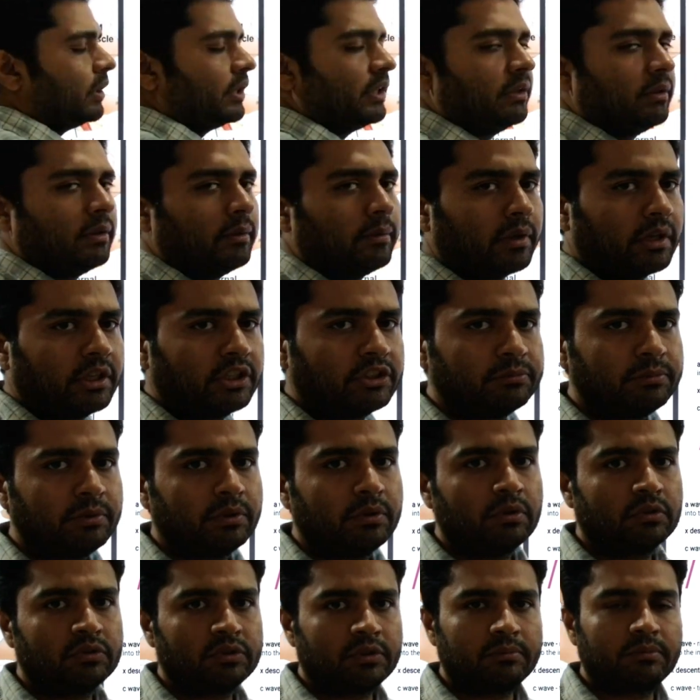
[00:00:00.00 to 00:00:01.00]
occurs
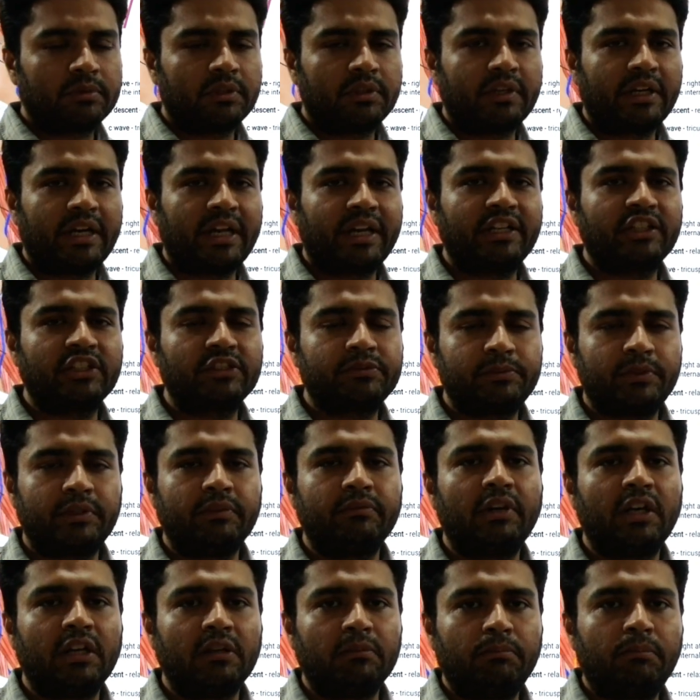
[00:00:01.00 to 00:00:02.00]
because of the tricuspid
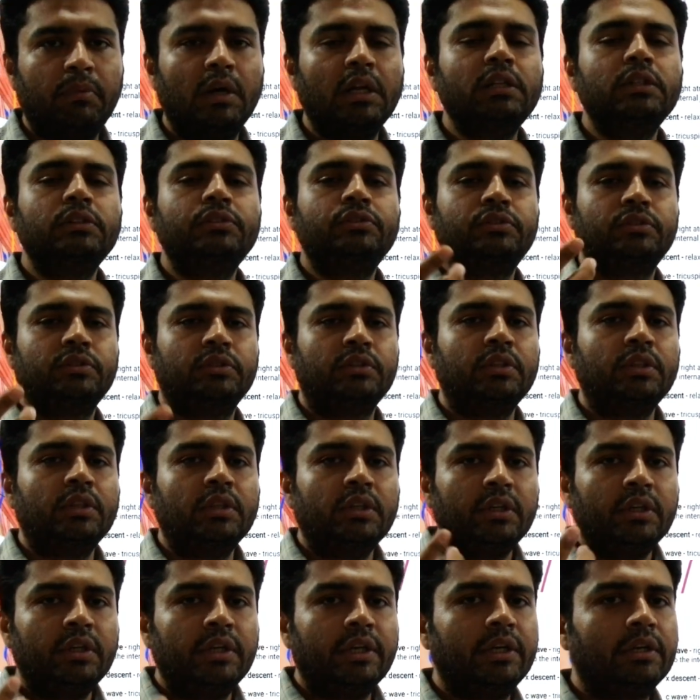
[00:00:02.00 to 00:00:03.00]
valve bulge
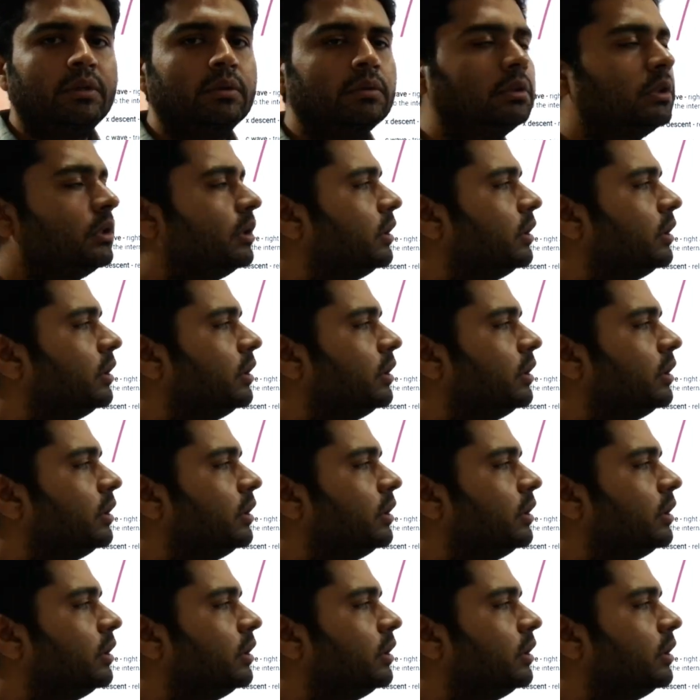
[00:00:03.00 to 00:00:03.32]
into the